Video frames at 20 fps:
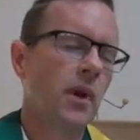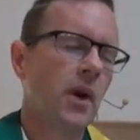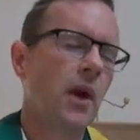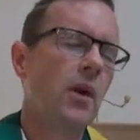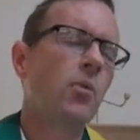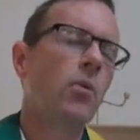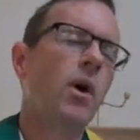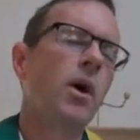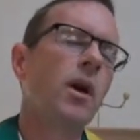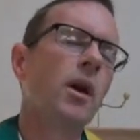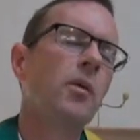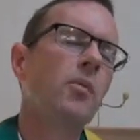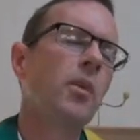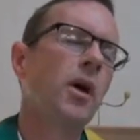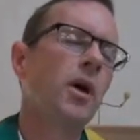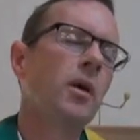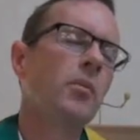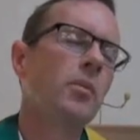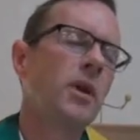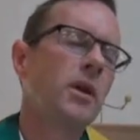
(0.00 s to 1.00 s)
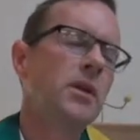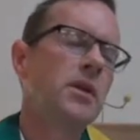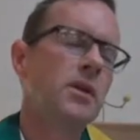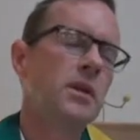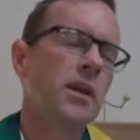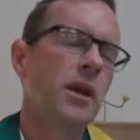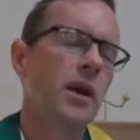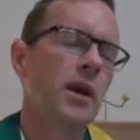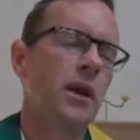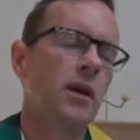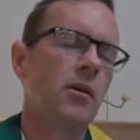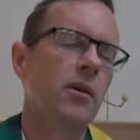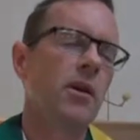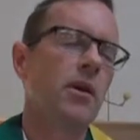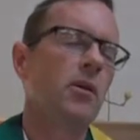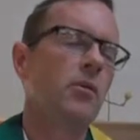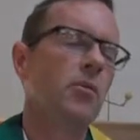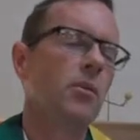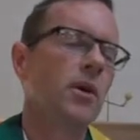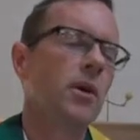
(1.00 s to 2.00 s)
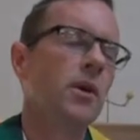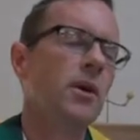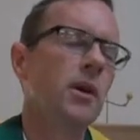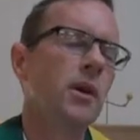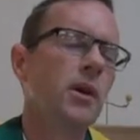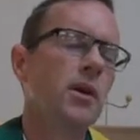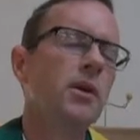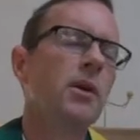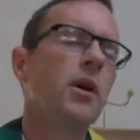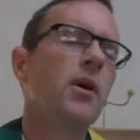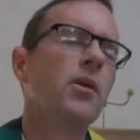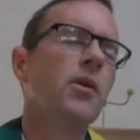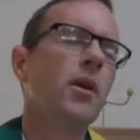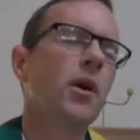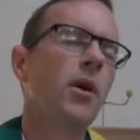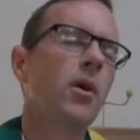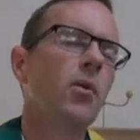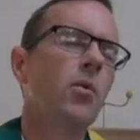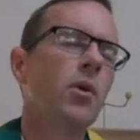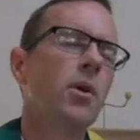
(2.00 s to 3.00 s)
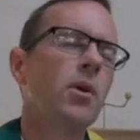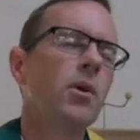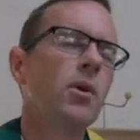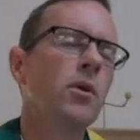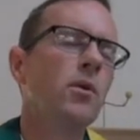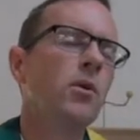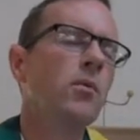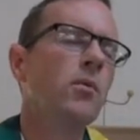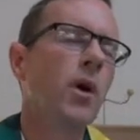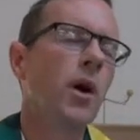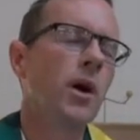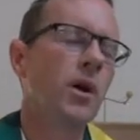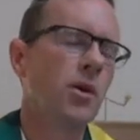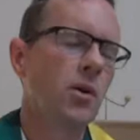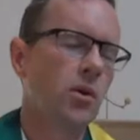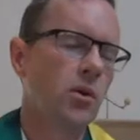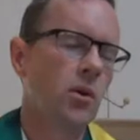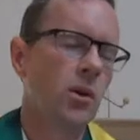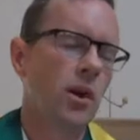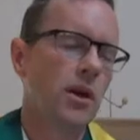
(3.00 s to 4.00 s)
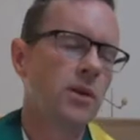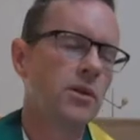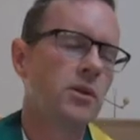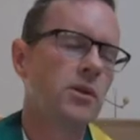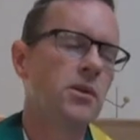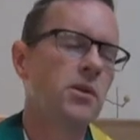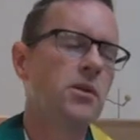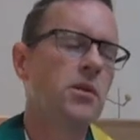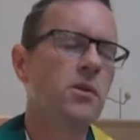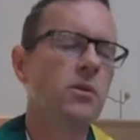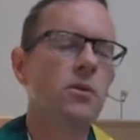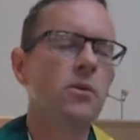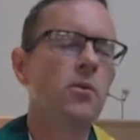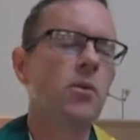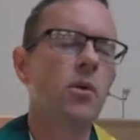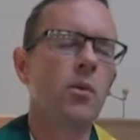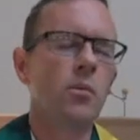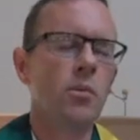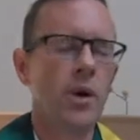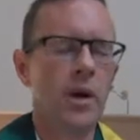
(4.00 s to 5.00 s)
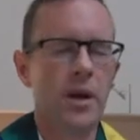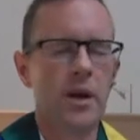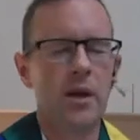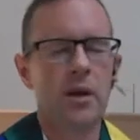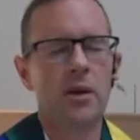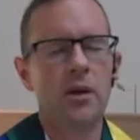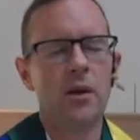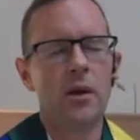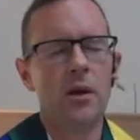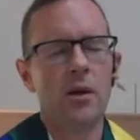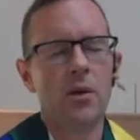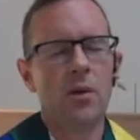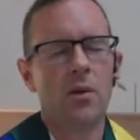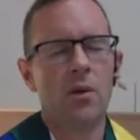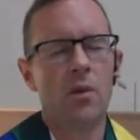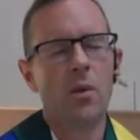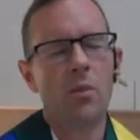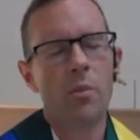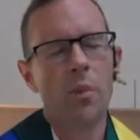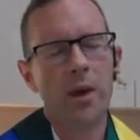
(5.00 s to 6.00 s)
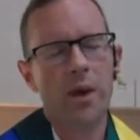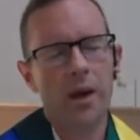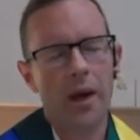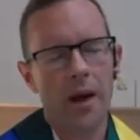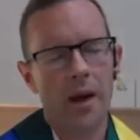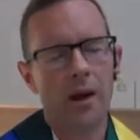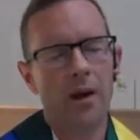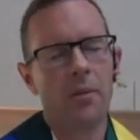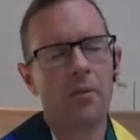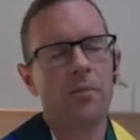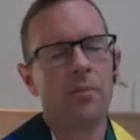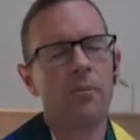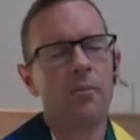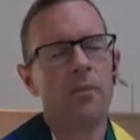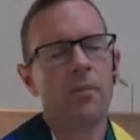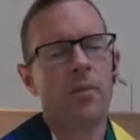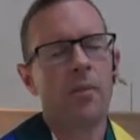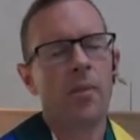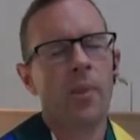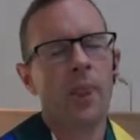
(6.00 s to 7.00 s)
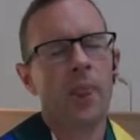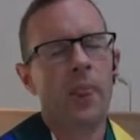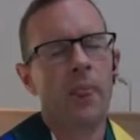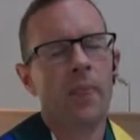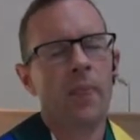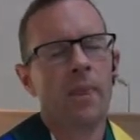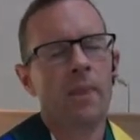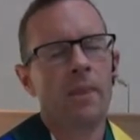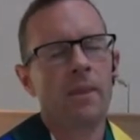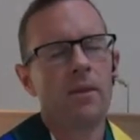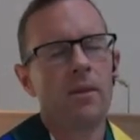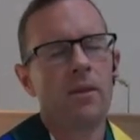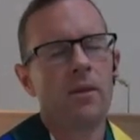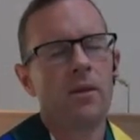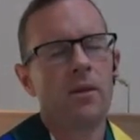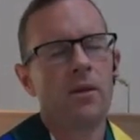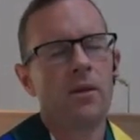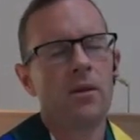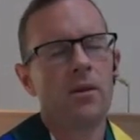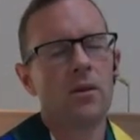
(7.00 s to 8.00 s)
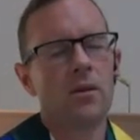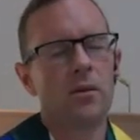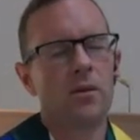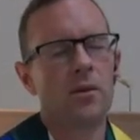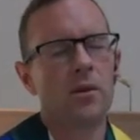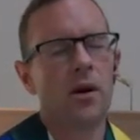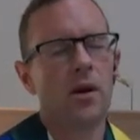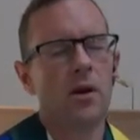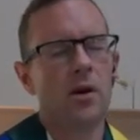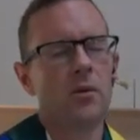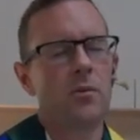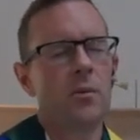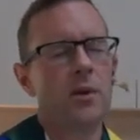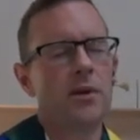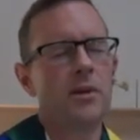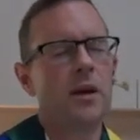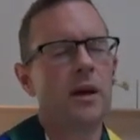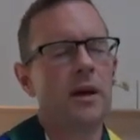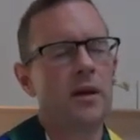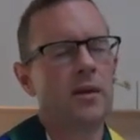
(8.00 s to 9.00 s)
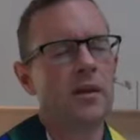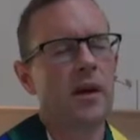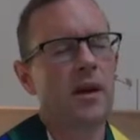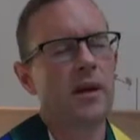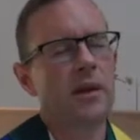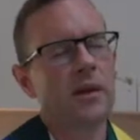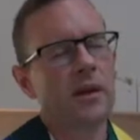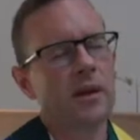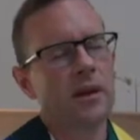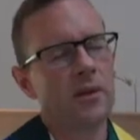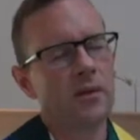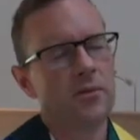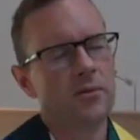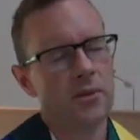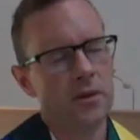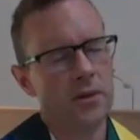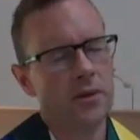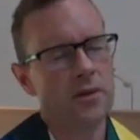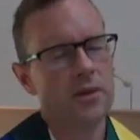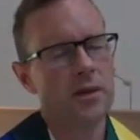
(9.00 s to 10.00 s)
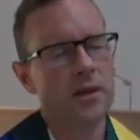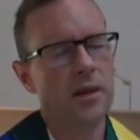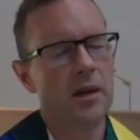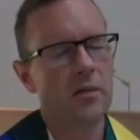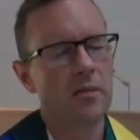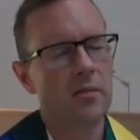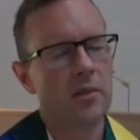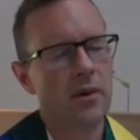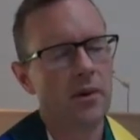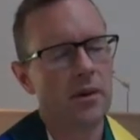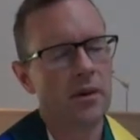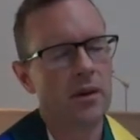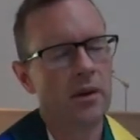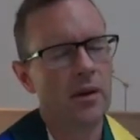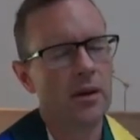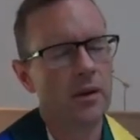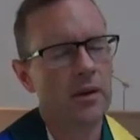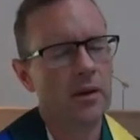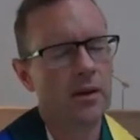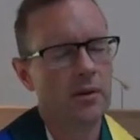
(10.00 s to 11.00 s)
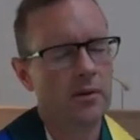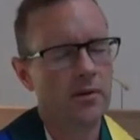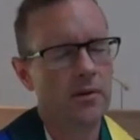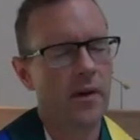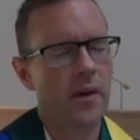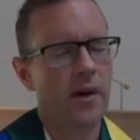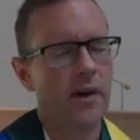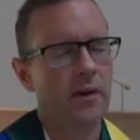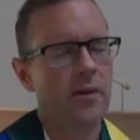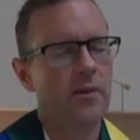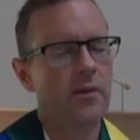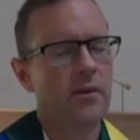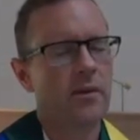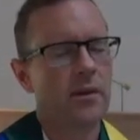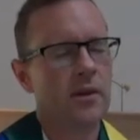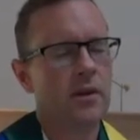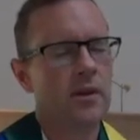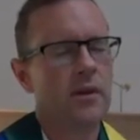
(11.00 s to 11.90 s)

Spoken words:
And while it might be scary and we don't know what you might call us to do or be or become, Lord God, we take that little first step in faith.